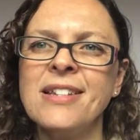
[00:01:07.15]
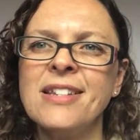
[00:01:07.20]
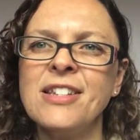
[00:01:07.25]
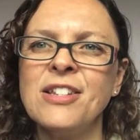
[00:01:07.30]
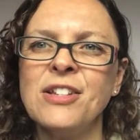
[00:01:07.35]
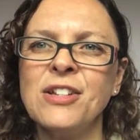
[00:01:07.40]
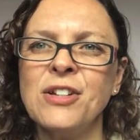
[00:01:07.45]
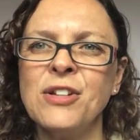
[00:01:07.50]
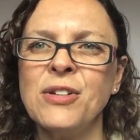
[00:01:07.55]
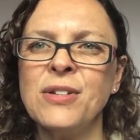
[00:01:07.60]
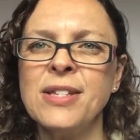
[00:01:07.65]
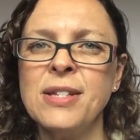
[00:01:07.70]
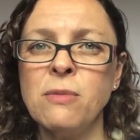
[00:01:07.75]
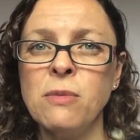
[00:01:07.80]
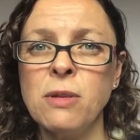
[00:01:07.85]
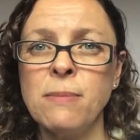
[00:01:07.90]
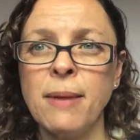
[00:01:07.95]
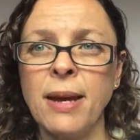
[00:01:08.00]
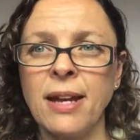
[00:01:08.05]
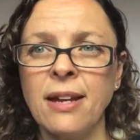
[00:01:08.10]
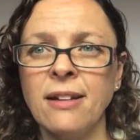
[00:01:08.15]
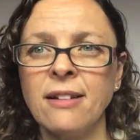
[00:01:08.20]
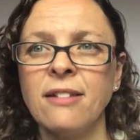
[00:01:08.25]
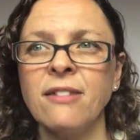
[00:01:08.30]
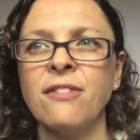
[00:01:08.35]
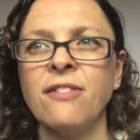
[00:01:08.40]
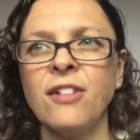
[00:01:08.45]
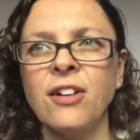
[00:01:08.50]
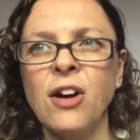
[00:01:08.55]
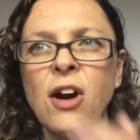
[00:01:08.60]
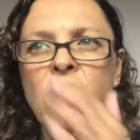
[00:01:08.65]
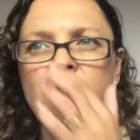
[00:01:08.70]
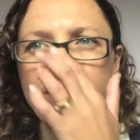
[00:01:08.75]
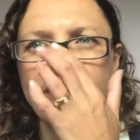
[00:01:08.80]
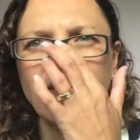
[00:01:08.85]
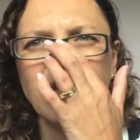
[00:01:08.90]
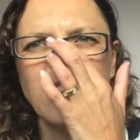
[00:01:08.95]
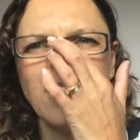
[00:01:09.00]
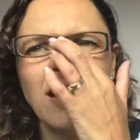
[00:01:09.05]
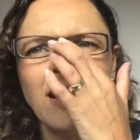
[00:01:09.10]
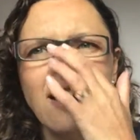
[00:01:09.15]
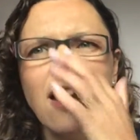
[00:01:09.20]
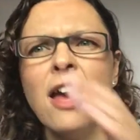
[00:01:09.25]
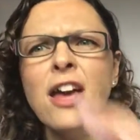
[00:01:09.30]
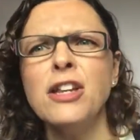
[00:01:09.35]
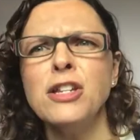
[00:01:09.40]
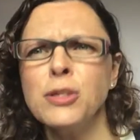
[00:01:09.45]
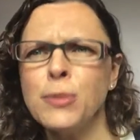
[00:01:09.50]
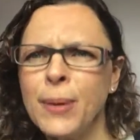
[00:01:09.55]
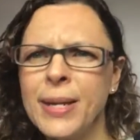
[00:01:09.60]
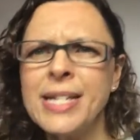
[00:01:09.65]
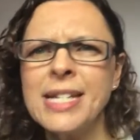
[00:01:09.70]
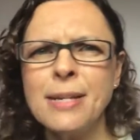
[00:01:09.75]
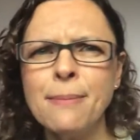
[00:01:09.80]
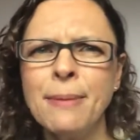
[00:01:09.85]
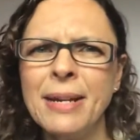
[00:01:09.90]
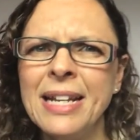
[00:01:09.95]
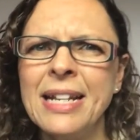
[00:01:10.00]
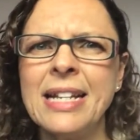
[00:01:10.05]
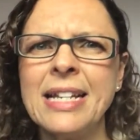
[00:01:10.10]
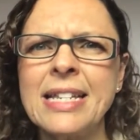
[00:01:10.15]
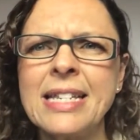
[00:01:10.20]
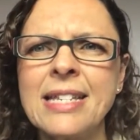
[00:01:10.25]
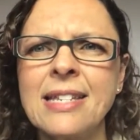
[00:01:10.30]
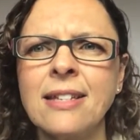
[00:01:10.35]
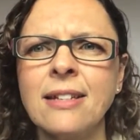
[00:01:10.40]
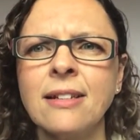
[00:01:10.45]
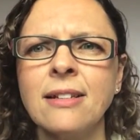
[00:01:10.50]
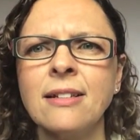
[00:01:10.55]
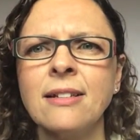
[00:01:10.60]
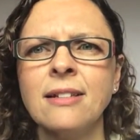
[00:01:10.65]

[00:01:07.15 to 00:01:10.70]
to sit with me for hopefully 20 minutes.